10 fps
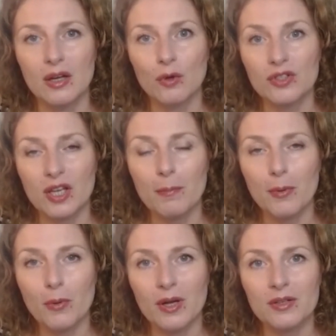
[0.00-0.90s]
For
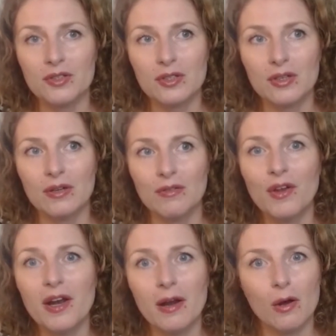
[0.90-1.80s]
example, as
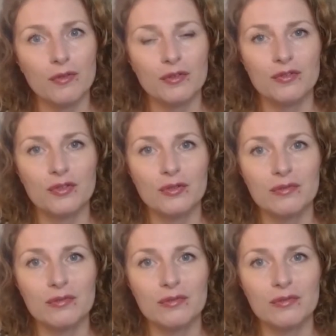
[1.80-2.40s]
very often